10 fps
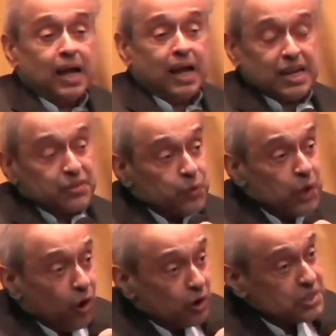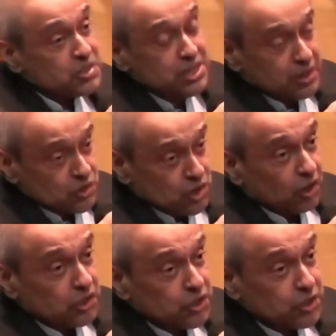And if we are honest in our
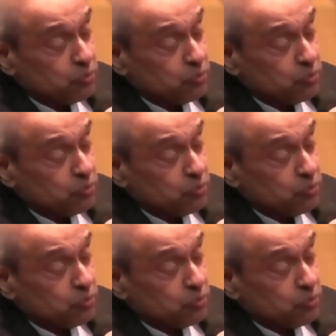scholarship,